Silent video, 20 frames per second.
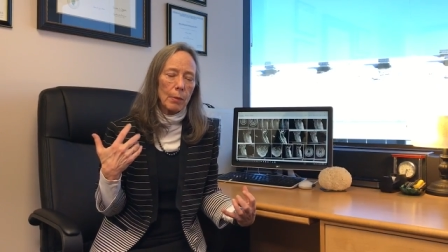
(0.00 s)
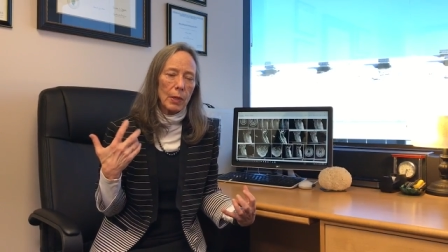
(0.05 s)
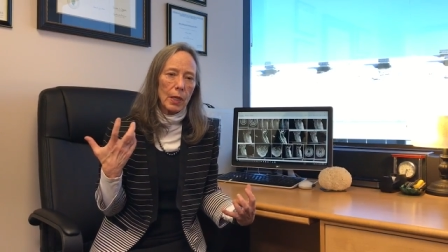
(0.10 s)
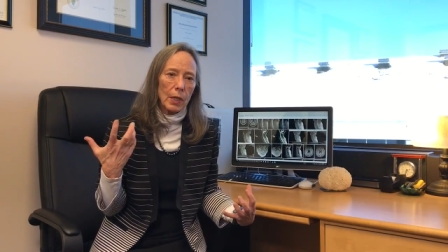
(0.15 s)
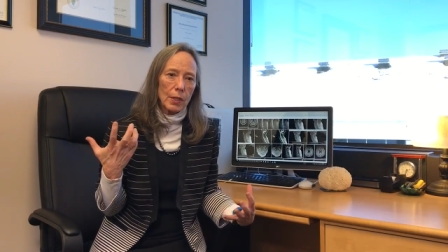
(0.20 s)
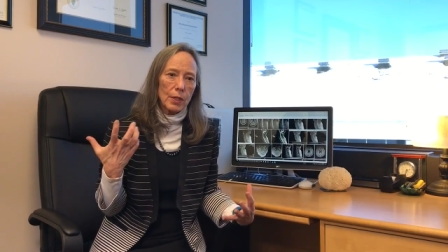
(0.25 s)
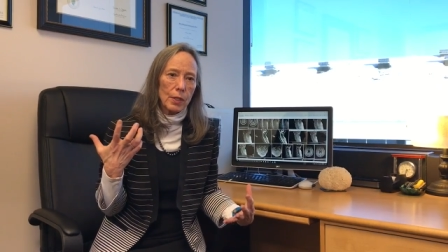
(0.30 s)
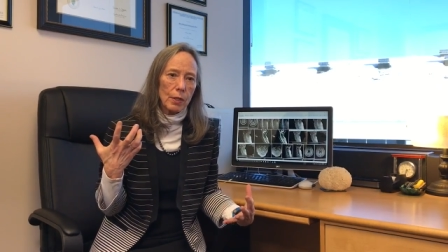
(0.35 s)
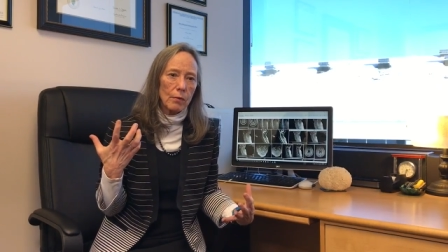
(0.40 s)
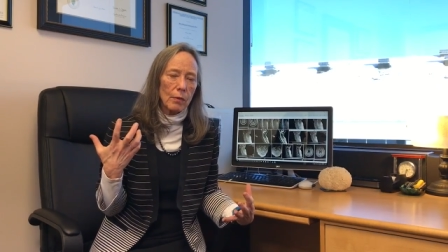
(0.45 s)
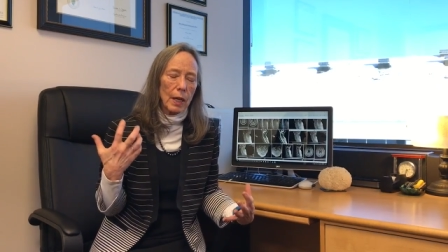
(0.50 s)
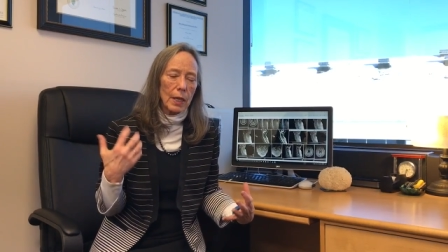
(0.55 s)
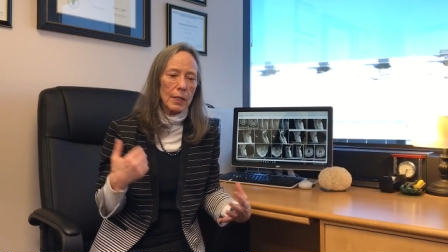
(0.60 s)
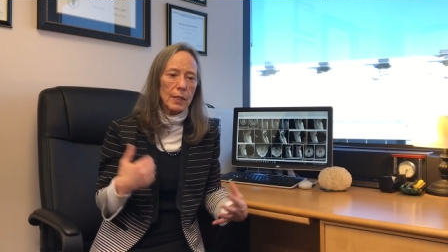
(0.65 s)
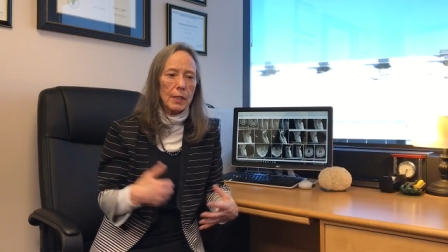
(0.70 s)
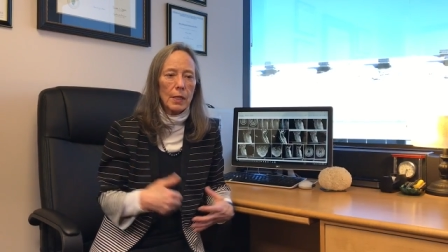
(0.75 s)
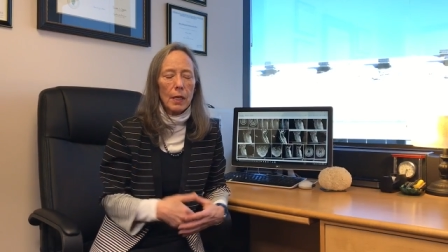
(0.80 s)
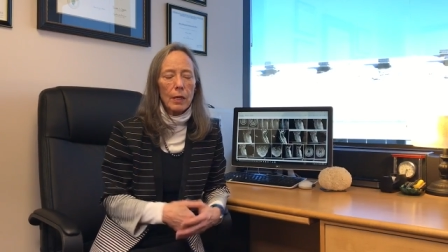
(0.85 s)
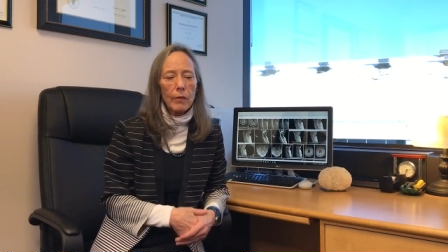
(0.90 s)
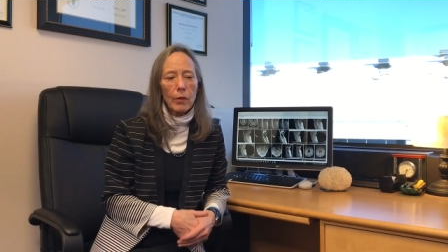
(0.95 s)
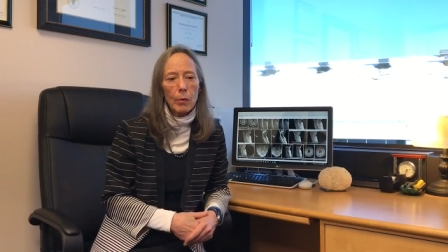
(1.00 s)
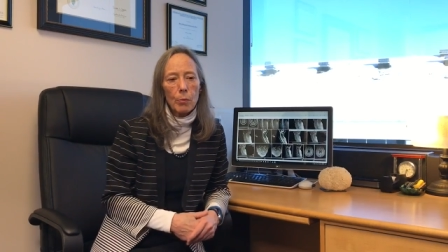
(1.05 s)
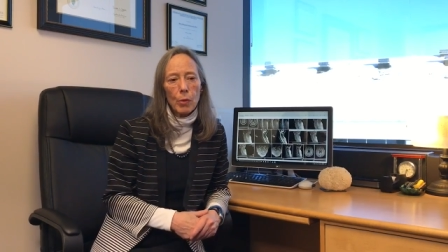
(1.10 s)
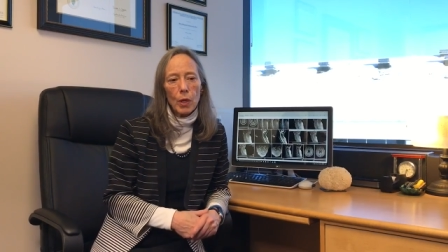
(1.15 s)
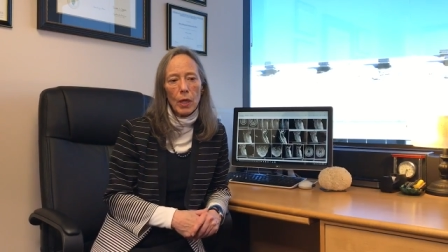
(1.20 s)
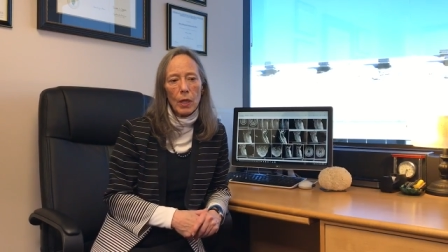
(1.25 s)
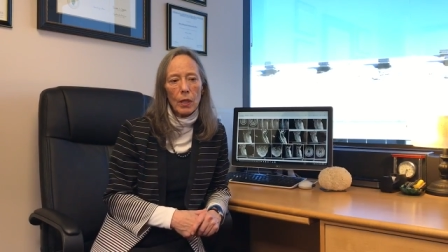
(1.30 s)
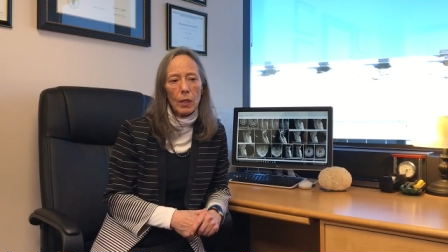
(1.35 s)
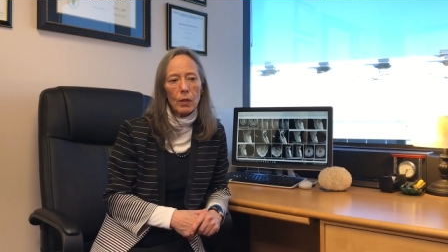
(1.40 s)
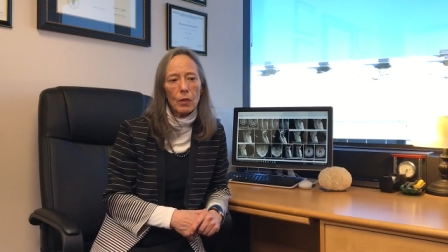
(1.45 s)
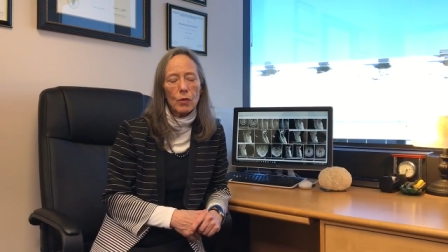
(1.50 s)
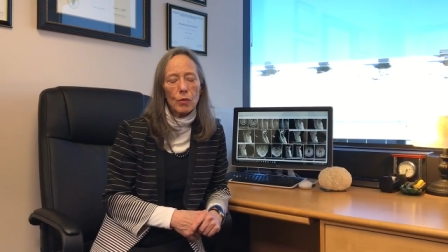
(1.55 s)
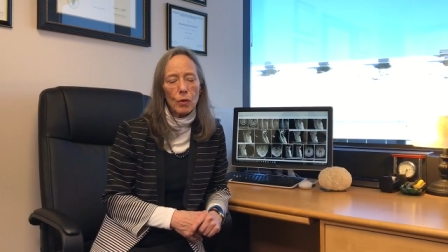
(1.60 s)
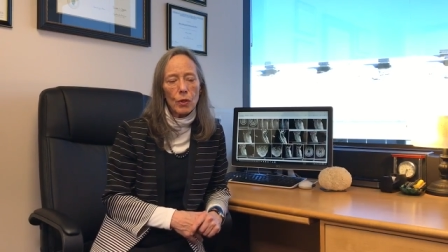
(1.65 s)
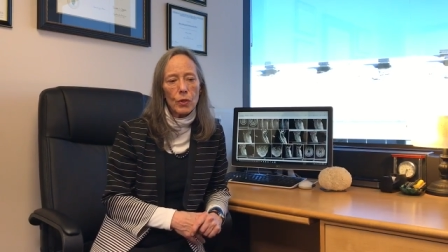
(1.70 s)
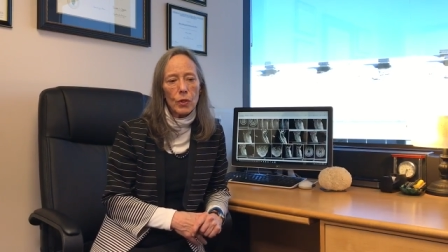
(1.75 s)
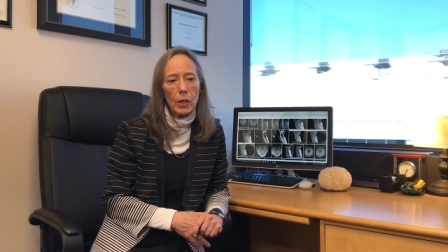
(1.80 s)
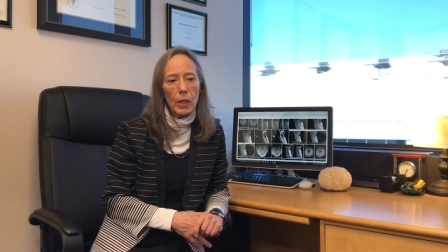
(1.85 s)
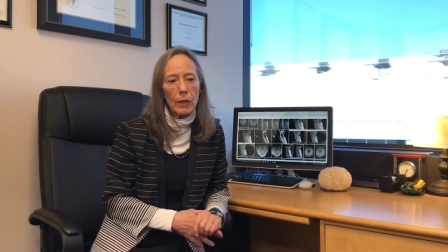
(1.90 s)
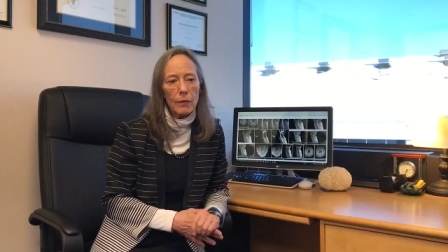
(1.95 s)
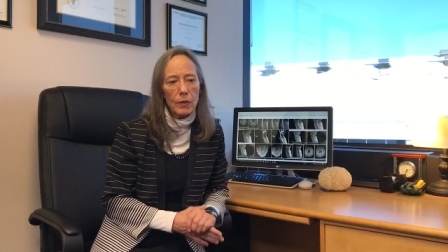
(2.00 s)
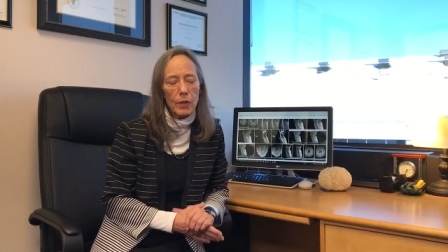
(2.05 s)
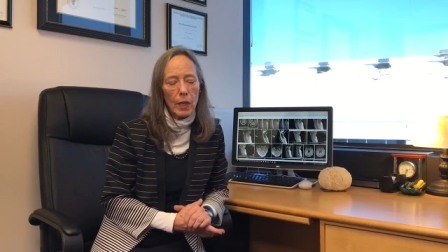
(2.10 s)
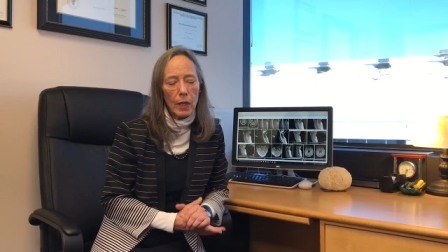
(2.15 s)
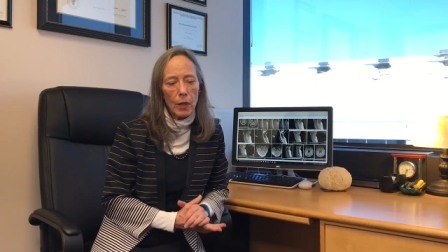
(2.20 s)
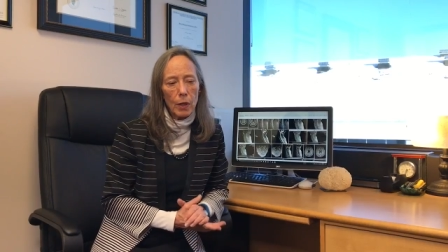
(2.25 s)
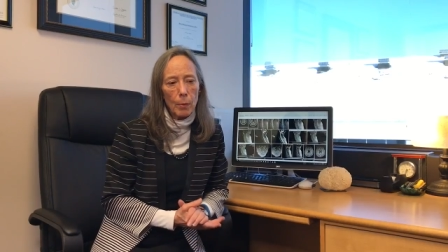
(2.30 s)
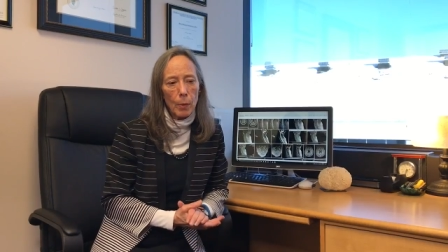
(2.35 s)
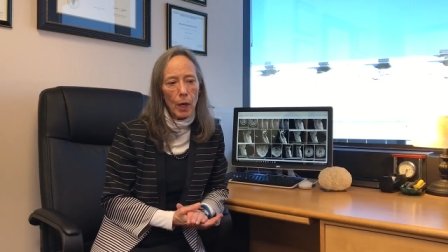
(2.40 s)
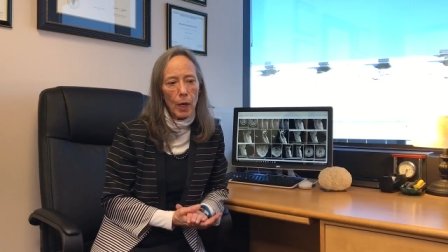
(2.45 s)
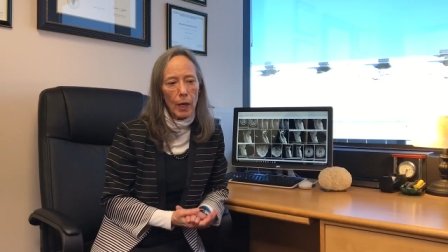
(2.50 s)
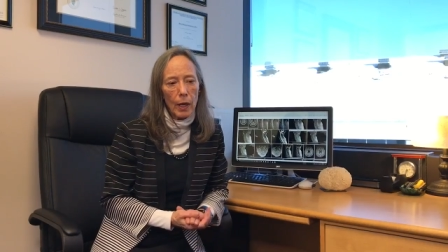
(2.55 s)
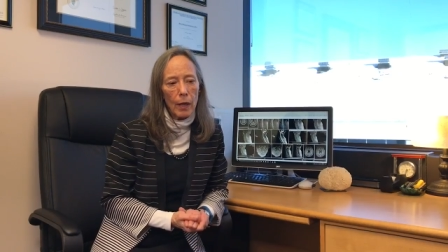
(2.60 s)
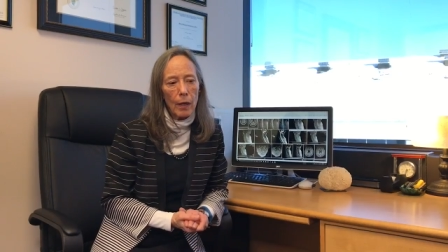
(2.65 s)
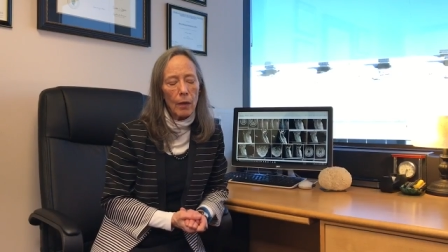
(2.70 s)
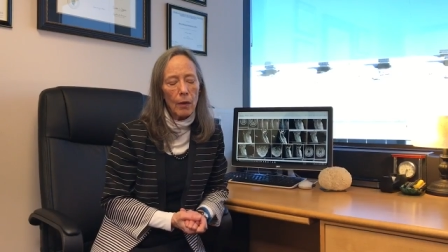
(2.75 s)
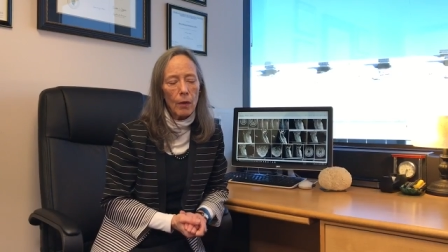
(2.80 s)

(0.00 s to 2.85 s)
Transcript: because the right side of our brain controls the left side of their body.